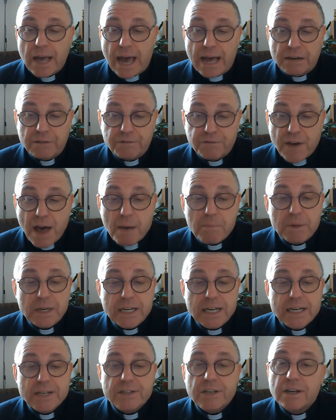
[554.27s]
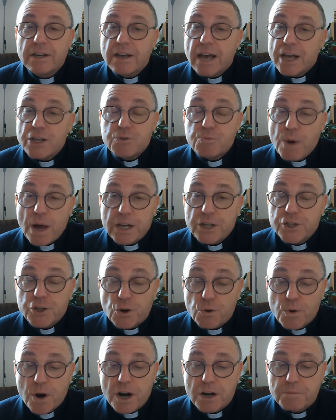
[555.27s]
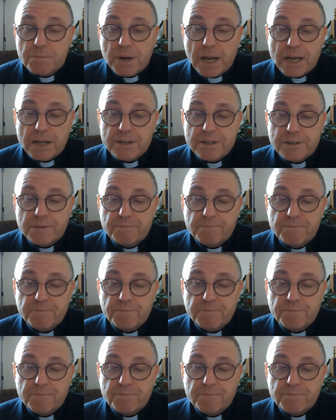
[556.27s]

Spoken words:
and families, as well as your workplace.